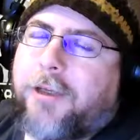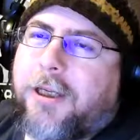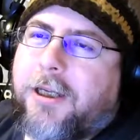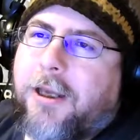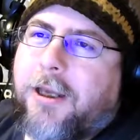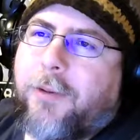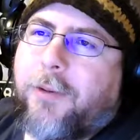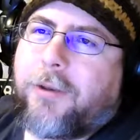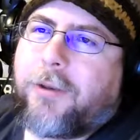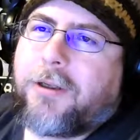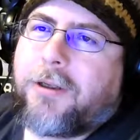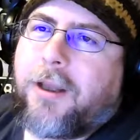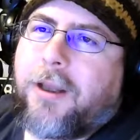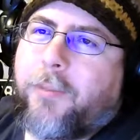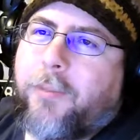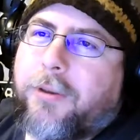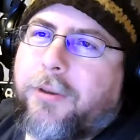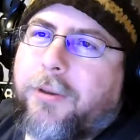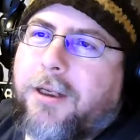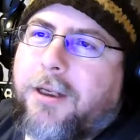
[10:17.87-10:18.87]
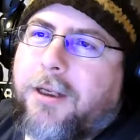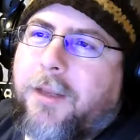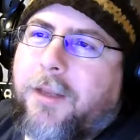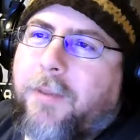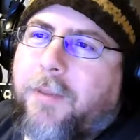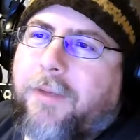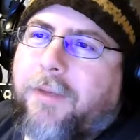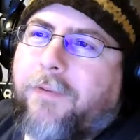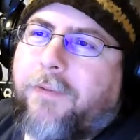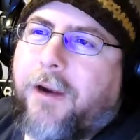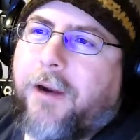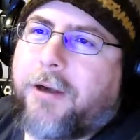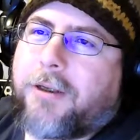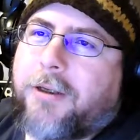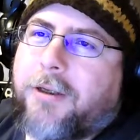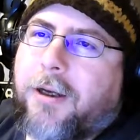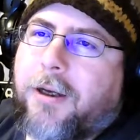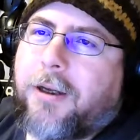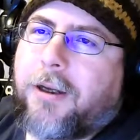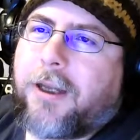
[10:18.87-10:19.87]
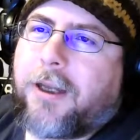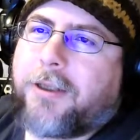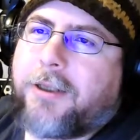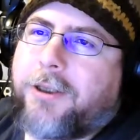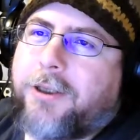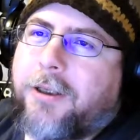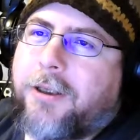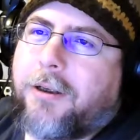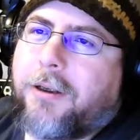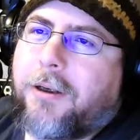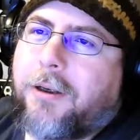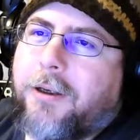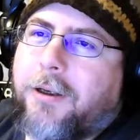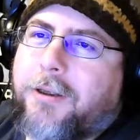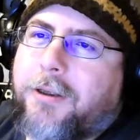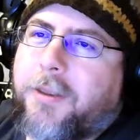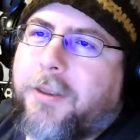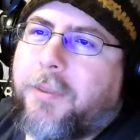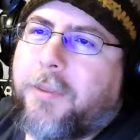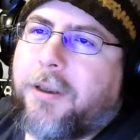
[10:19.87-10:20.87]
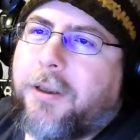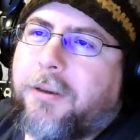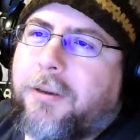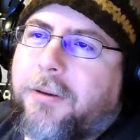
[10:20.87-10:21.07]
get one and pretend to be Friar Tuck at Gen Con or something.